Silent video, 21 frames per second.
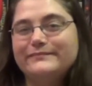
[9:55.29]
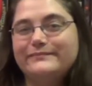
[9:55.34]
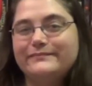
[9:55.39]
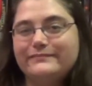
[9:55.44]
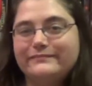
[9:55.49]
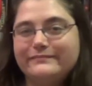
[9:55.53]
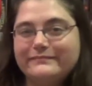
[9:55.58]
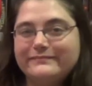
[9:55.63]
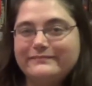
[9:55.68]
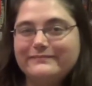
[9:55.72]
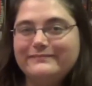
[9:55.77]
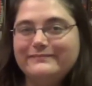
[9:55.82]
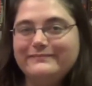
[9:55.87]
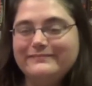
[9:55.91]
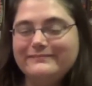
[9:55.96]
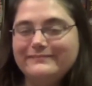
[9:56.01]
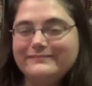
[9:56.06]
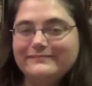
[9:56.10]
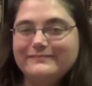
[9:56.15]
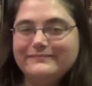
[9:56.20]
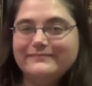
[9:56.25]

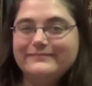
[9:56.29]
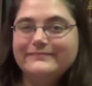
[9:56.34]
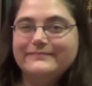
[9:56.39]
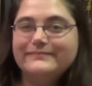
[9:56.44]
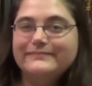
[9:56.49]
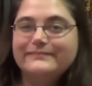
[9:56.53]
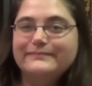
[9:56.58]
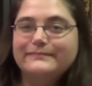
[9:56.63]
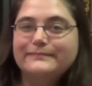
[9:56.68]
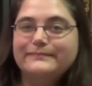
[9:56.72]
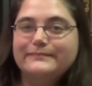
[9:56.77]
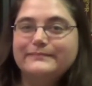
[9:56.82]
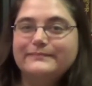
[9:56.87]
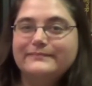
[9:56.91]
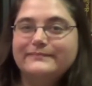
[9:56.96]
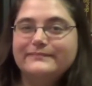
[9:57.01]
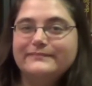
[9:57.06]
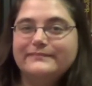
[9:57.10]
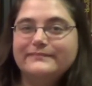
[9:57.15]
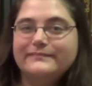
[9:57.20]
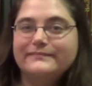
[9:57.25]

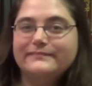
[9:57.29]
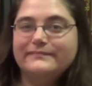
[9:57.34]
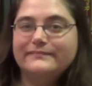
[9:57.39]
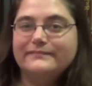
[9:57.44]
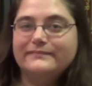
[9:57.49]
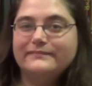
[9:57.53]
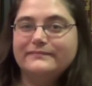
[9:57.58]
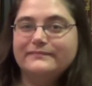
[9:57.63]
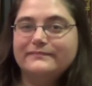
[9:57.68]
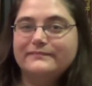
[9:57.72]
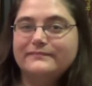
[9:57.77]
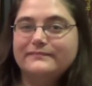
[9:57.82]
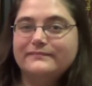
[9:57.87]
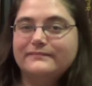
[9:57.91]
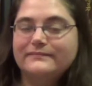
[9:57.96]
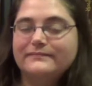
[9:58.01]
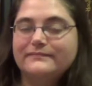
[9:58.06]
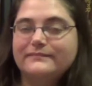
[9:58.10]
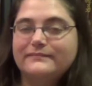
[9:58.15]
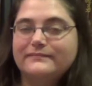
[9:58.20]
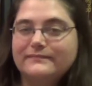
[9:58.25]

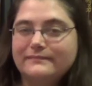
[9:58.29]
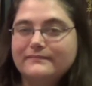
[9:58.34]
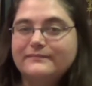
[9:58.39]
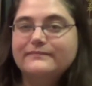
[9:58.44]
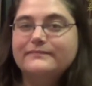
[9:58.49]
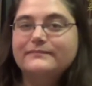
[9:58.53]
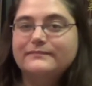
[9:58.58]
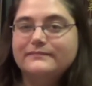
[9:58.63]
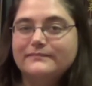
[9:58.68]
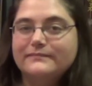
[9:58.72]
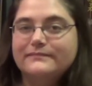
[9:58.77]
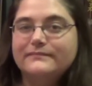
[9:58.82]
No words are spoken by the person on screen.